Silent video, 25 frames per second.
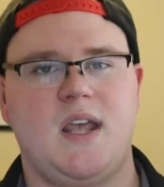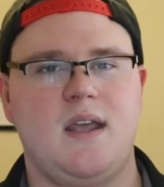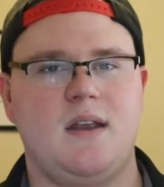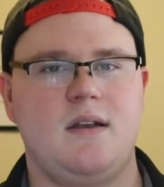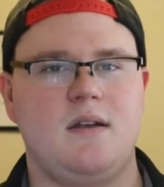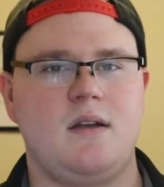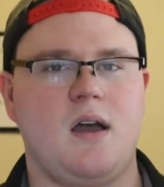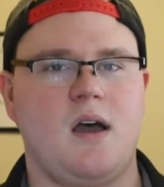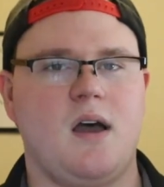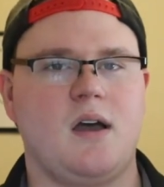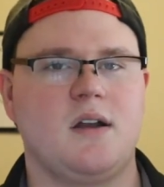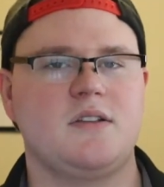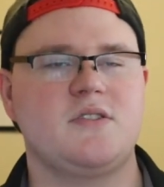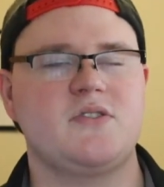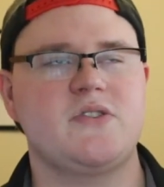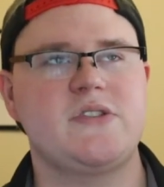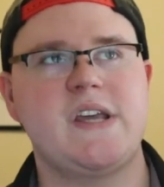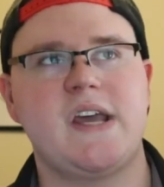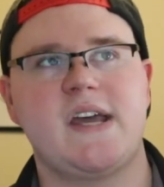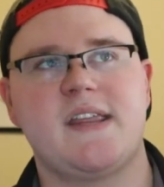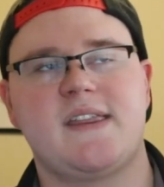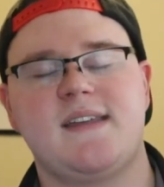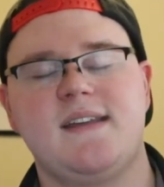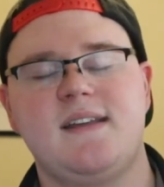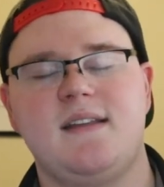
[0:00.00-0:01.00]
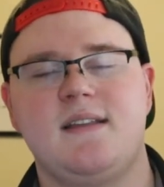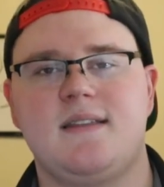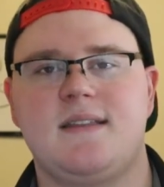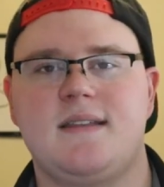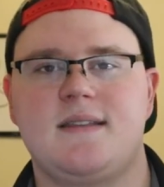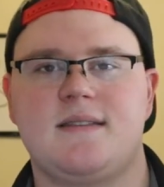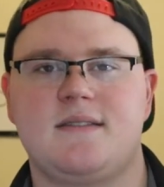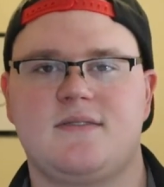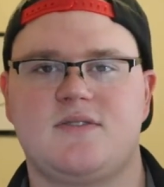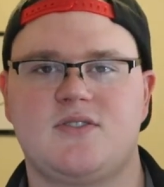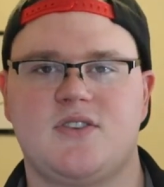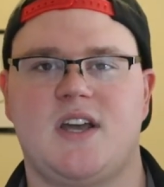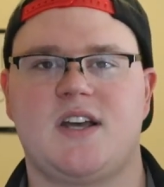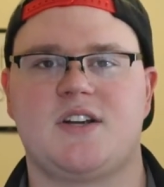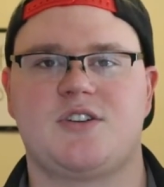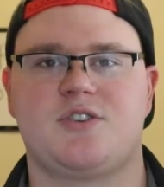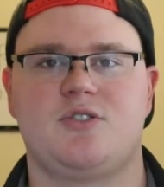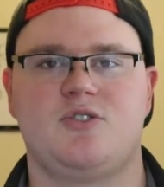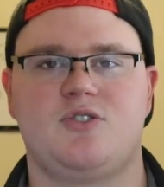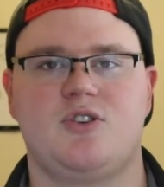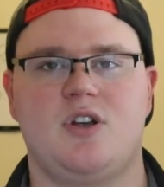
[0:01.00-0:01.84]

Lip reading: And honestly, I think that the slasher